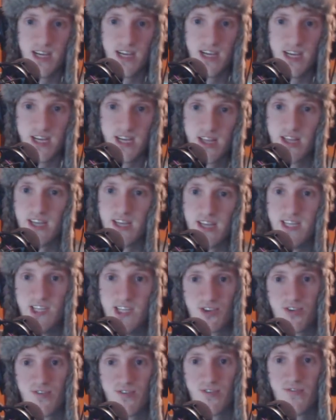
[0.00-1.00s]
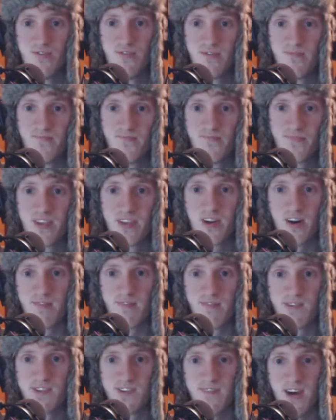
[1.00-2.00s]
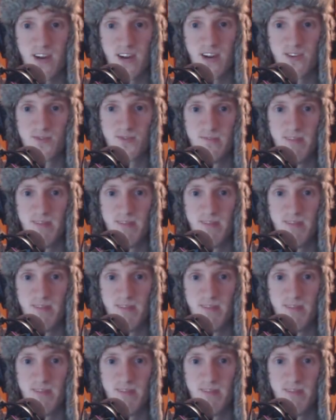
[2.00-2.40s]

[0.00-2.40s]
And in the Eastern Conference Finals